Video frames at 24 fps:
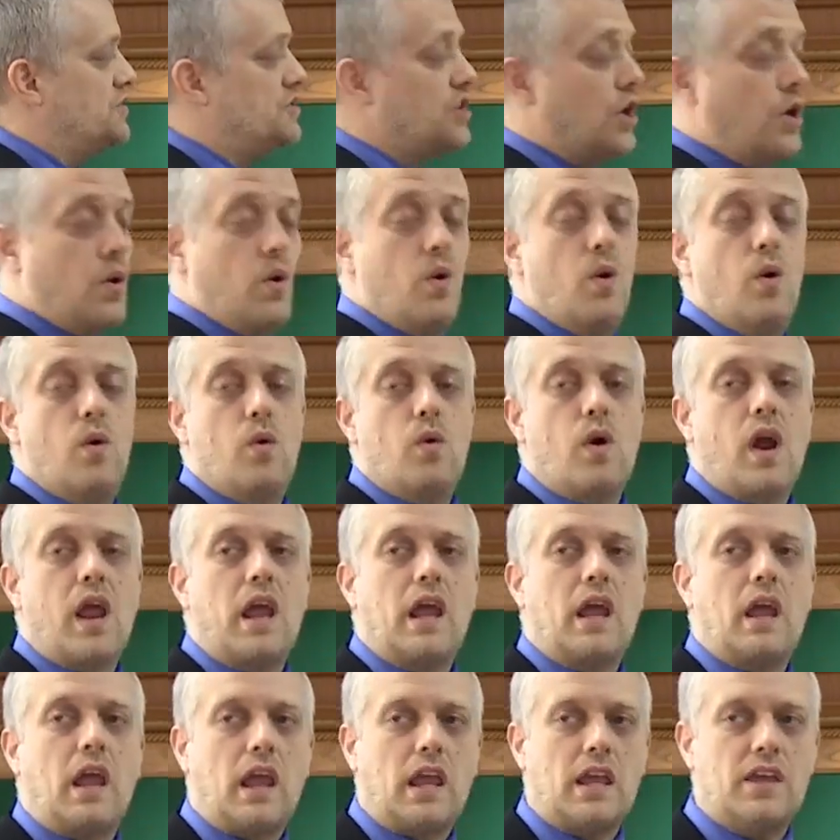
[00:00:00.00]
So,
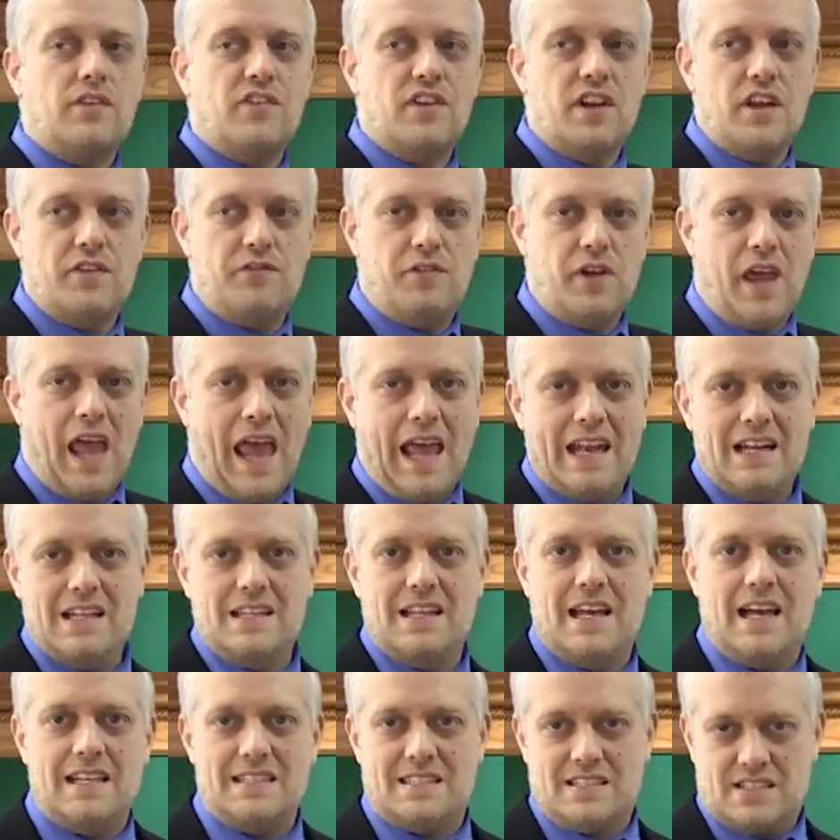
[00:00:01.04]
even if we
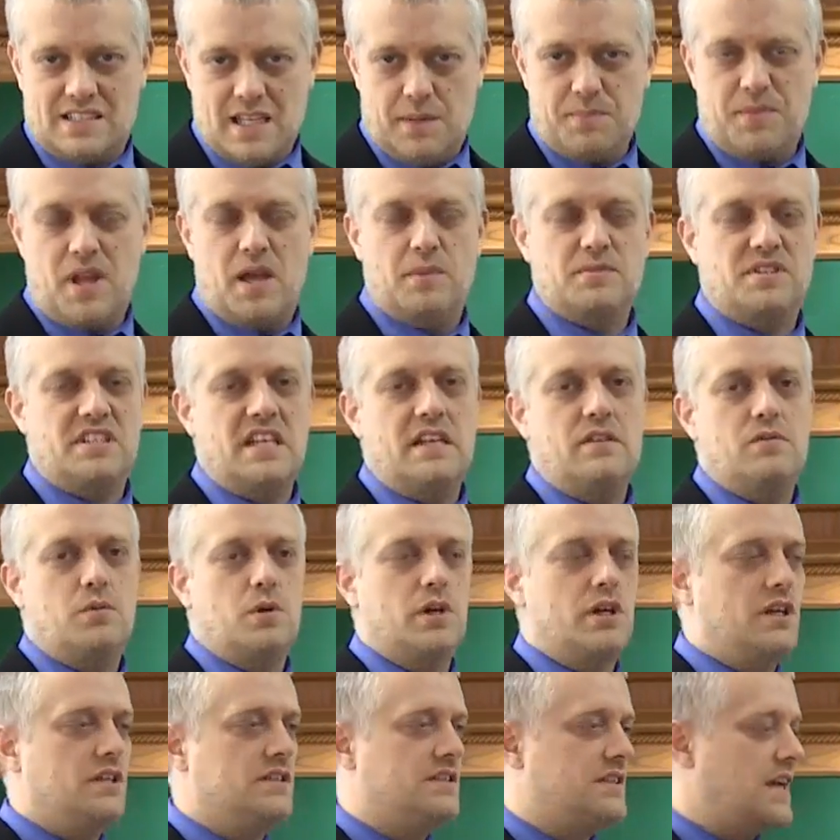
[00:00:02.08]
analyze sometimes in
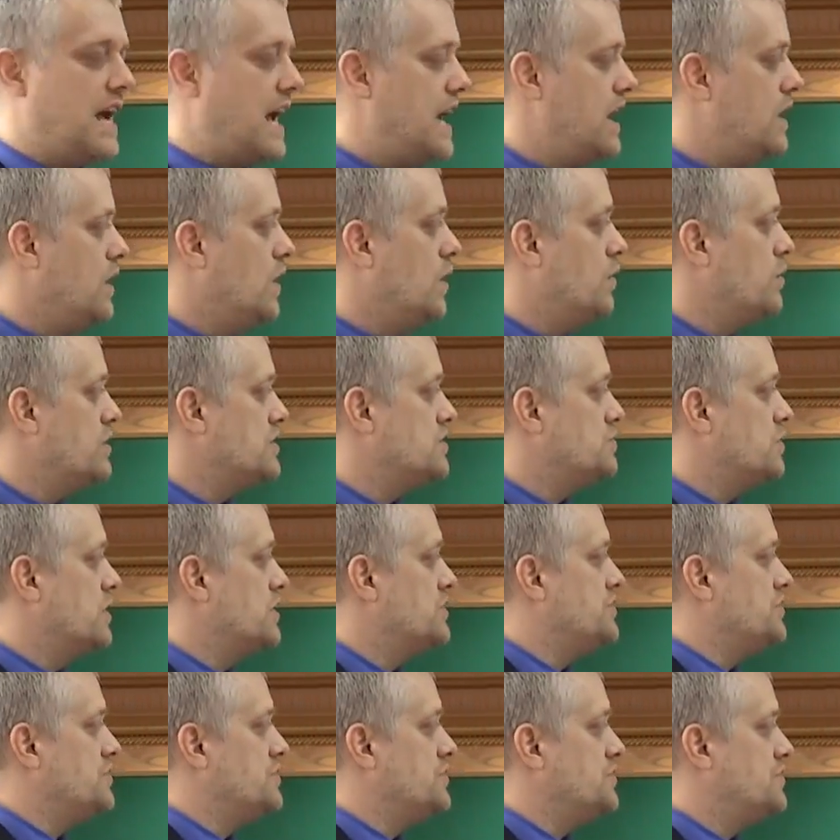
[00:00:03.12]
words, I always
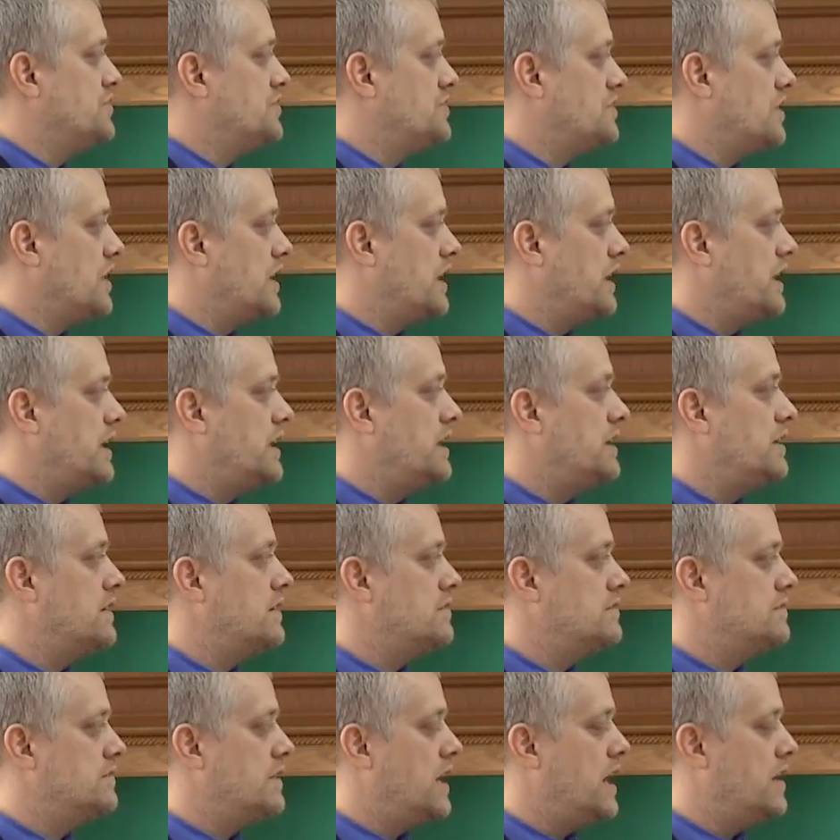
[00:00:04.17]
want you to study,
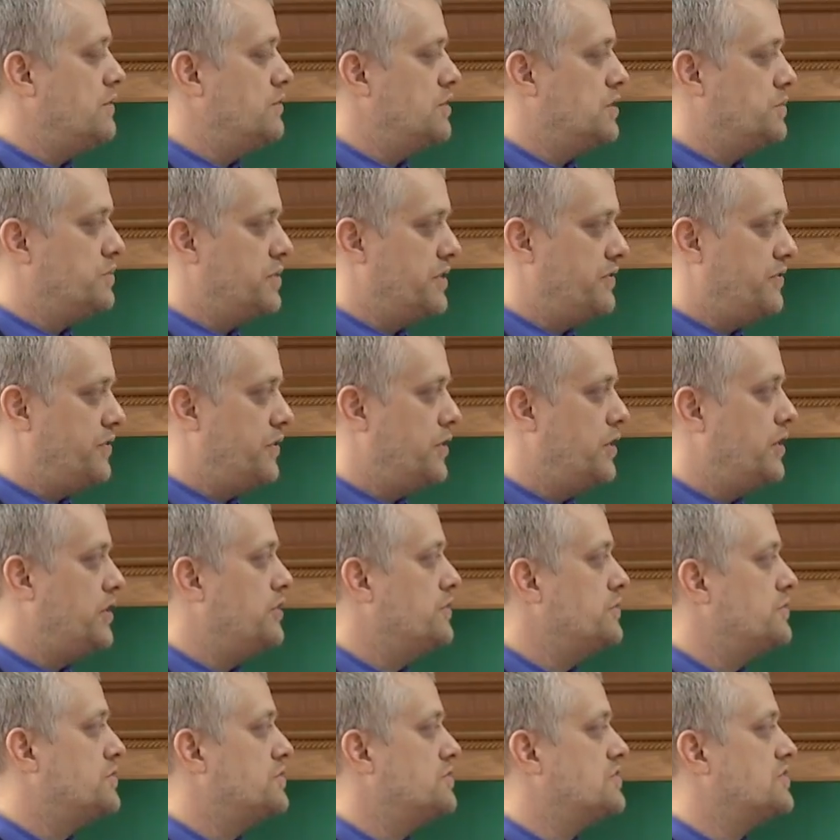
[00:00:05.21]
I would prefer
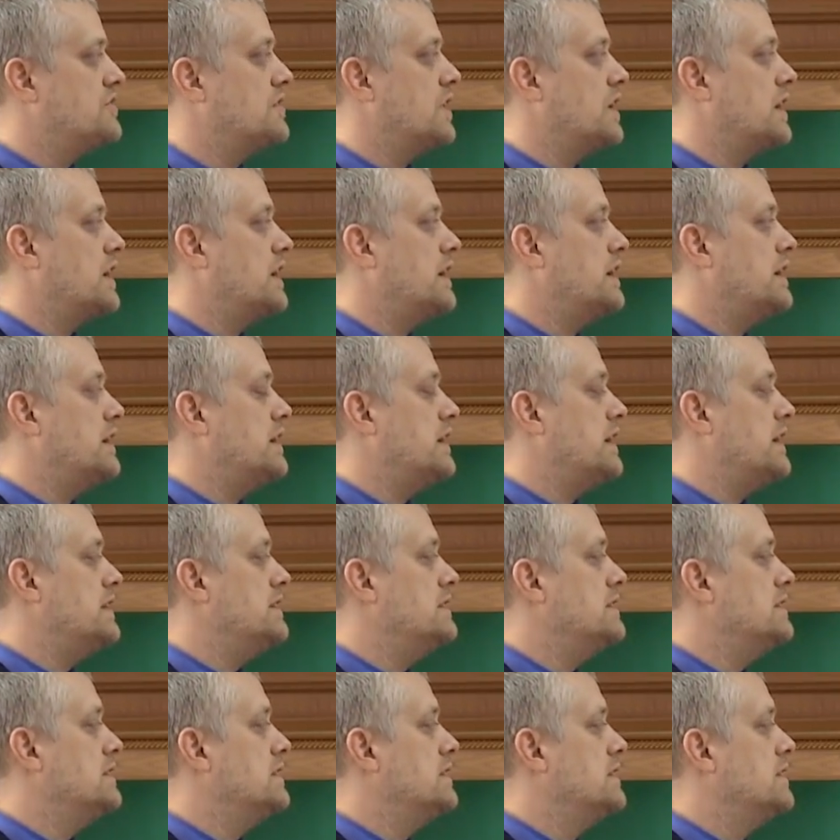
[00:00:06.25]
you to study
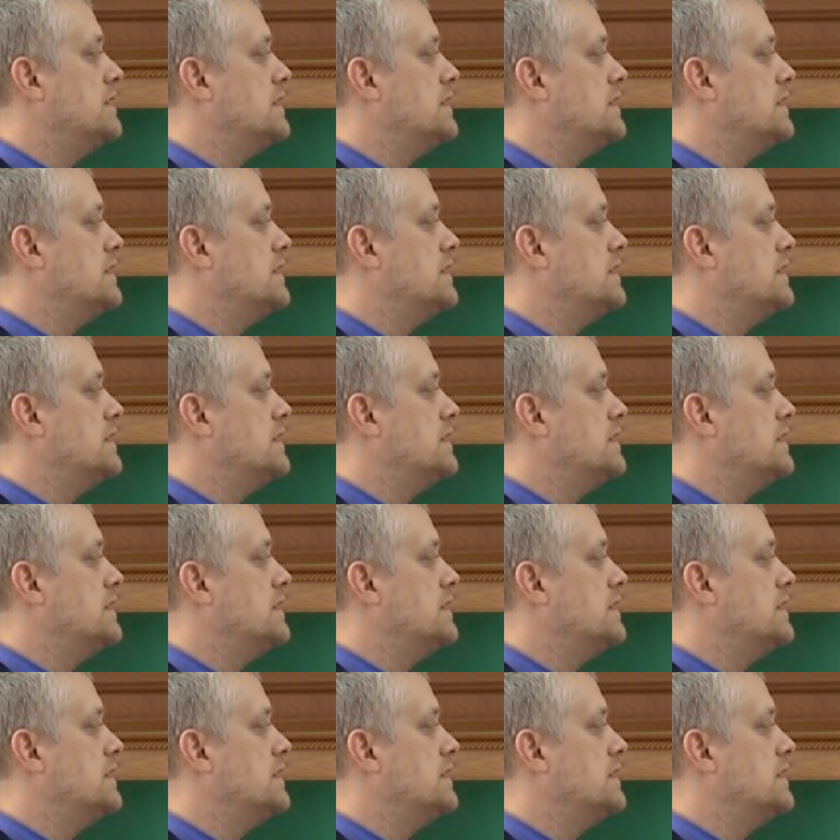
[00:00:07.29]
in